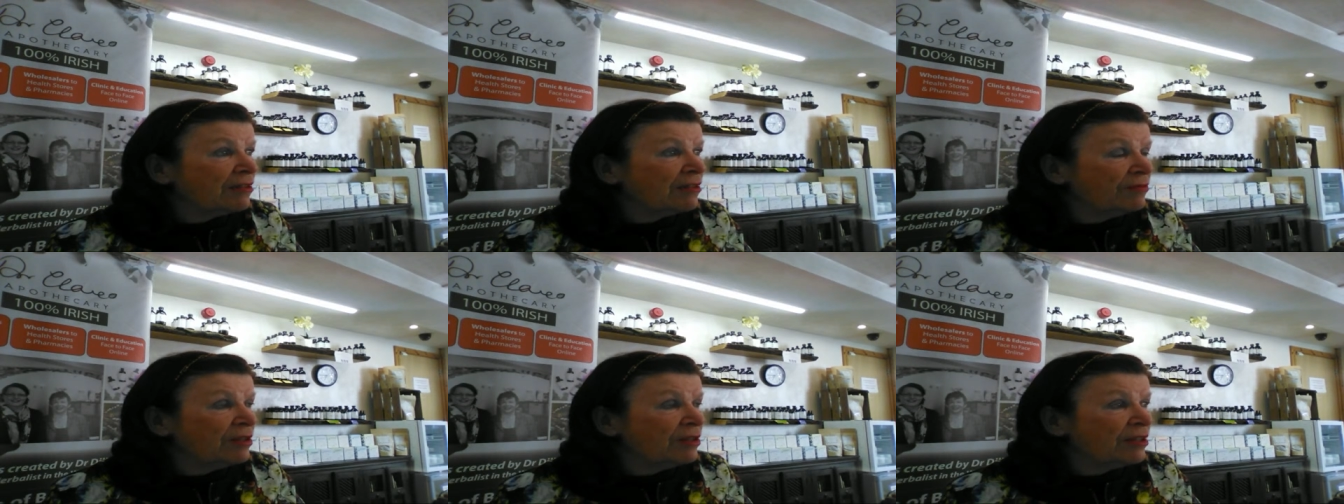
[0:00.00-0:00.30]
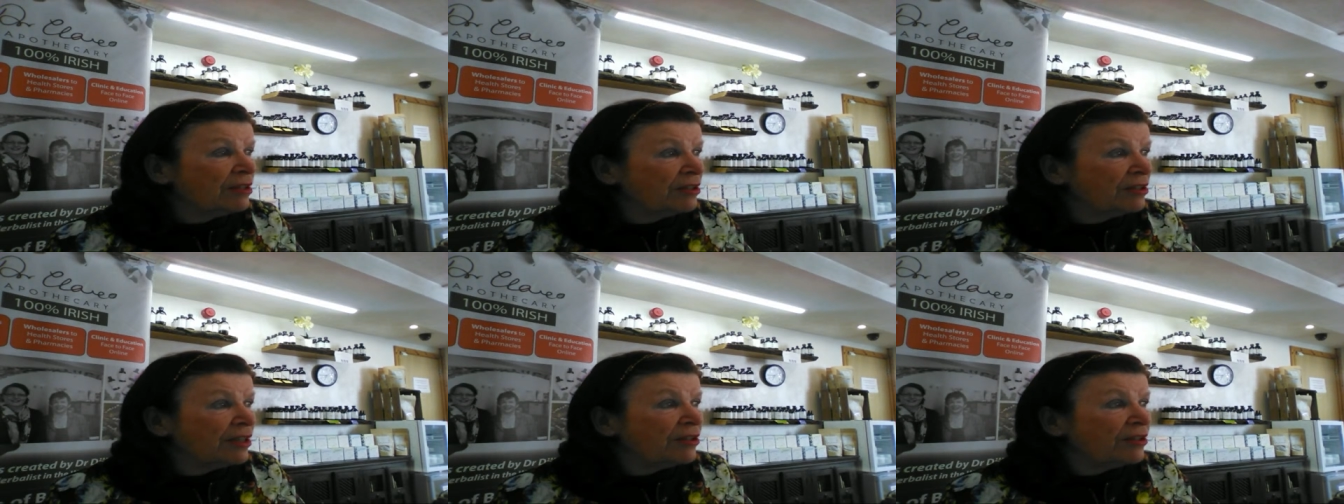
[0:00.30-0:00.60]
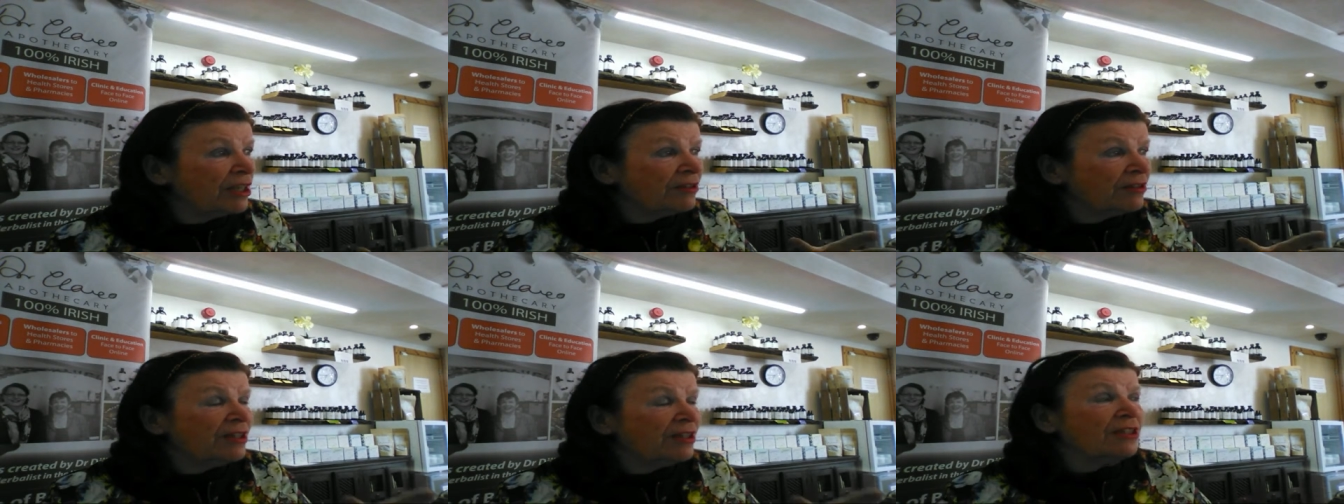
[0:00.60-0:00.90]
yeah, they,
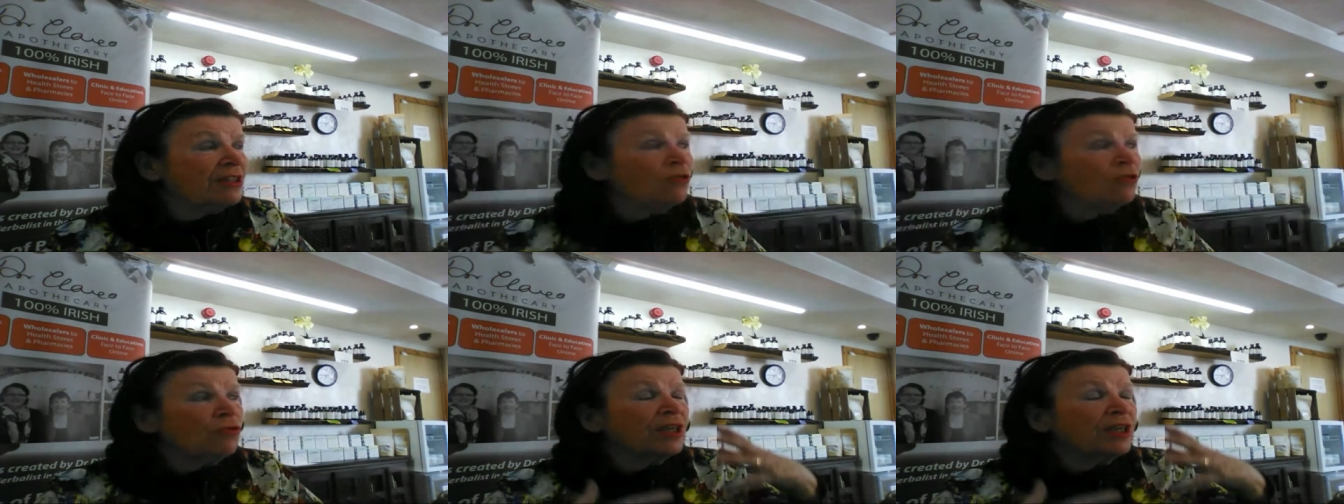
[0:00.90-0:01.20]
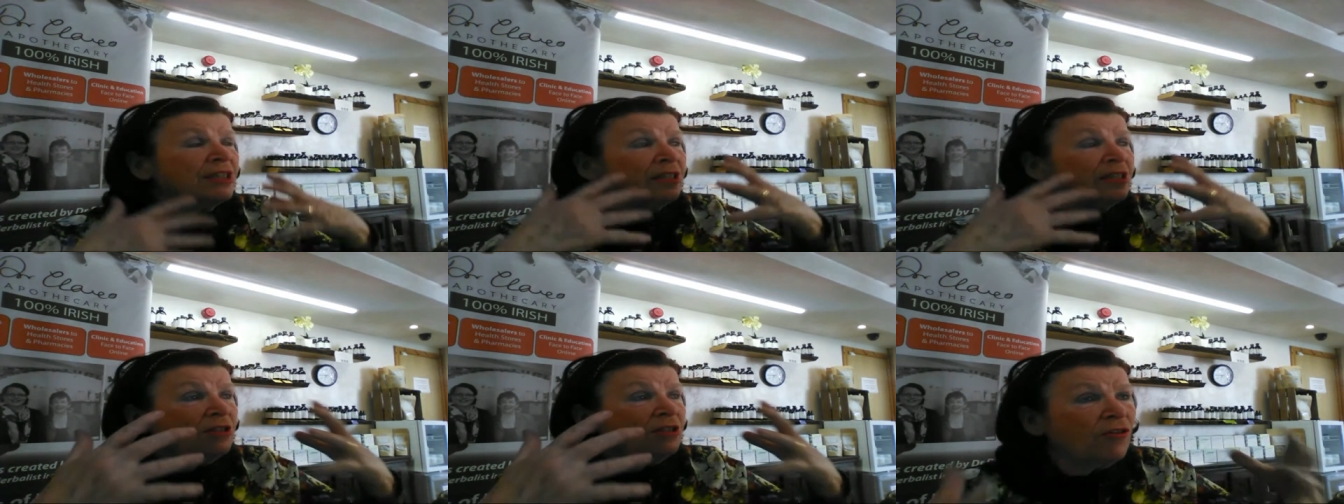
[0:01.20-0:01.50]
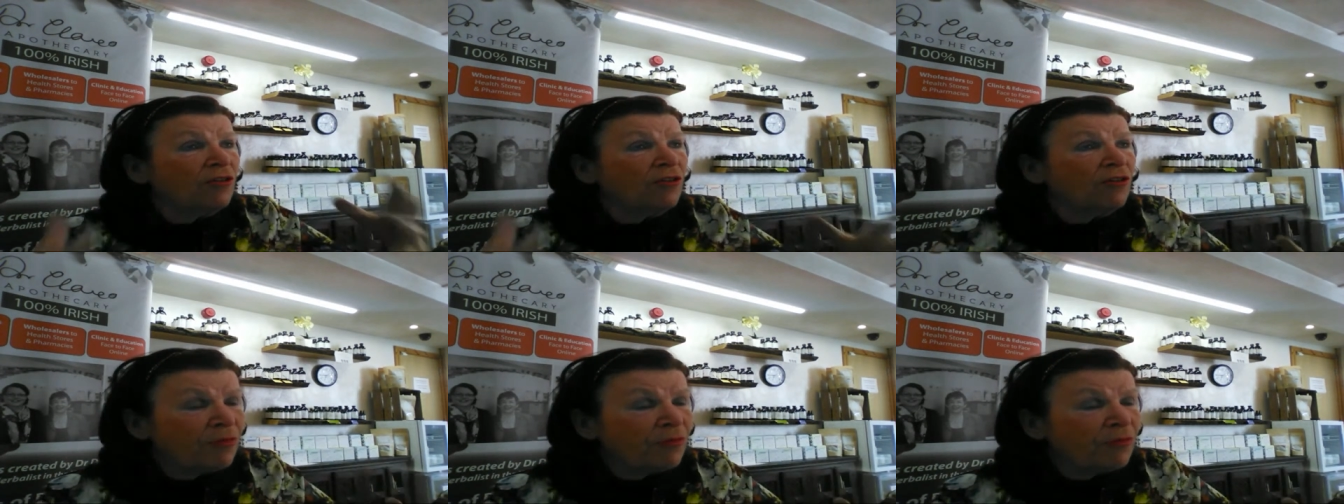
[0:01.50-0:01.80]
they don't get enough
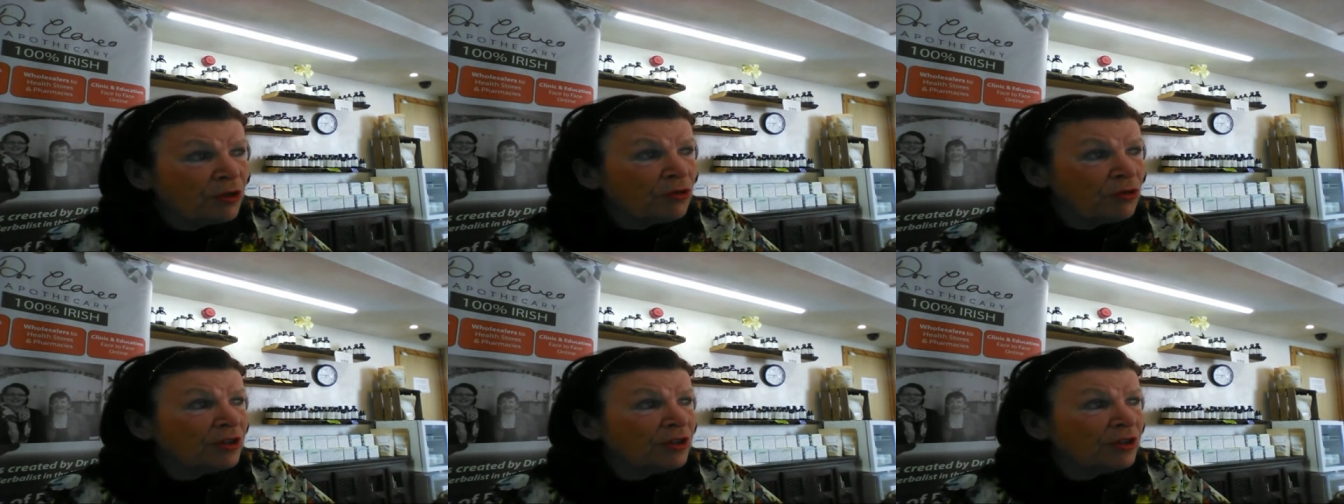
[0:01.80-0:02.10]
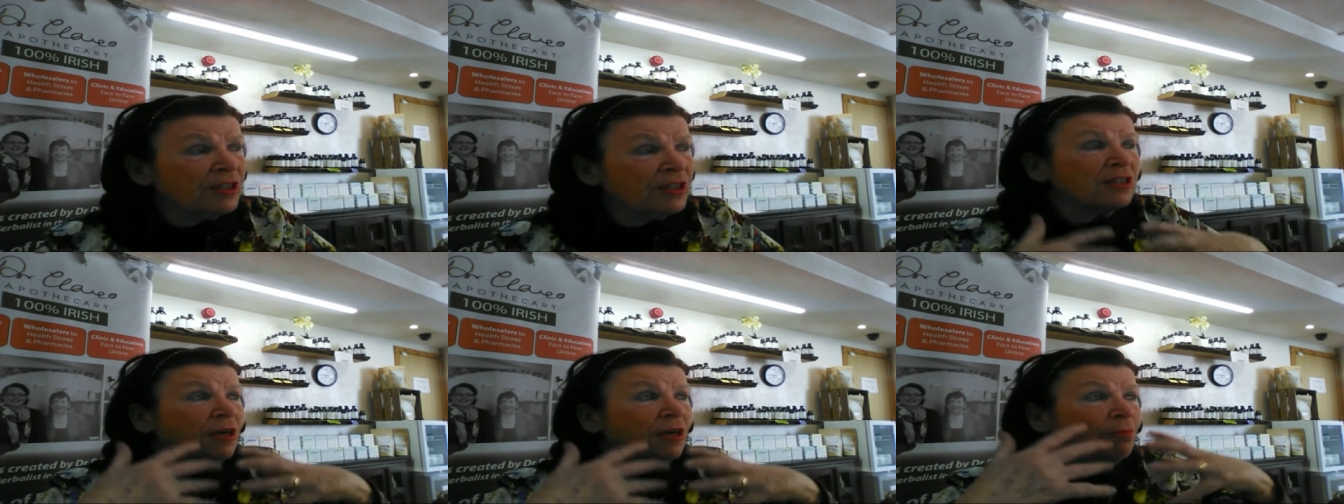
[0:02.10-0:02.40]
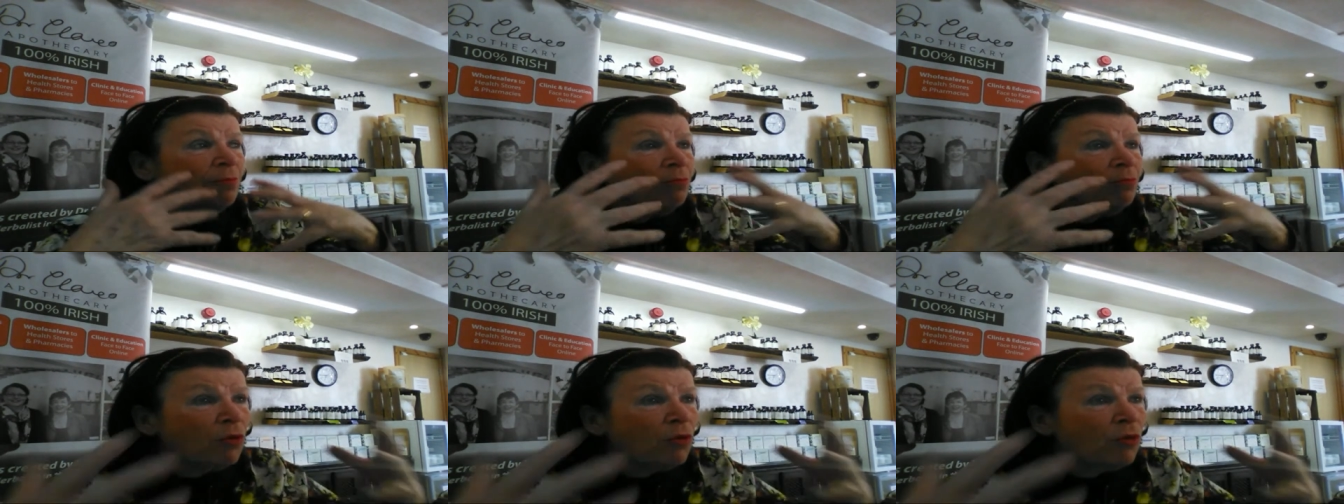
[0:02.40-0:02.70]
mucus. It's not
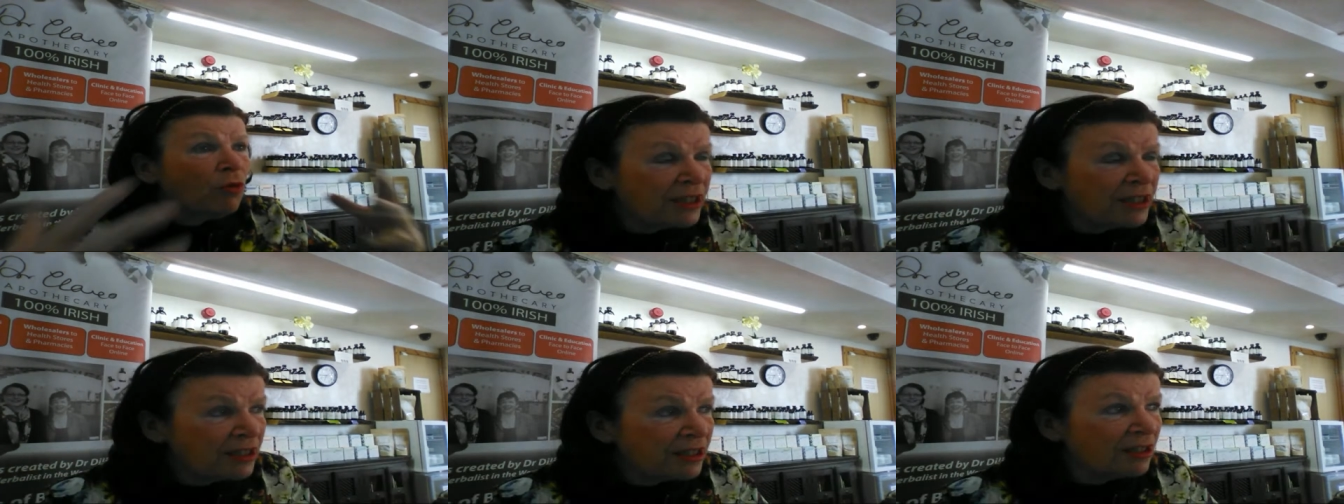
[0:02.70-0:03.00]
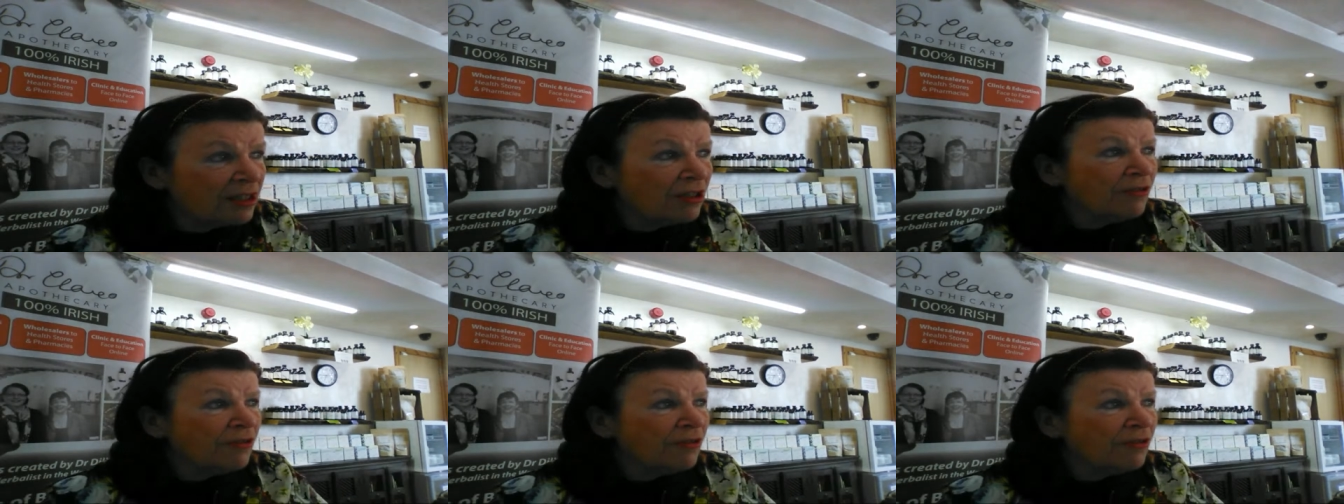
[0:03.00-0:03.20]
moist enough.